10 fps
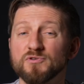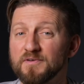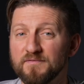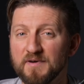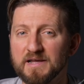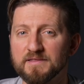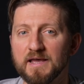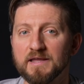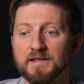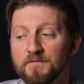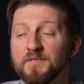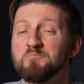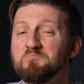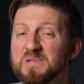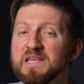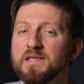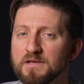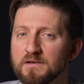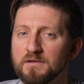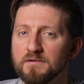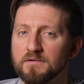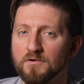you're going to find that the median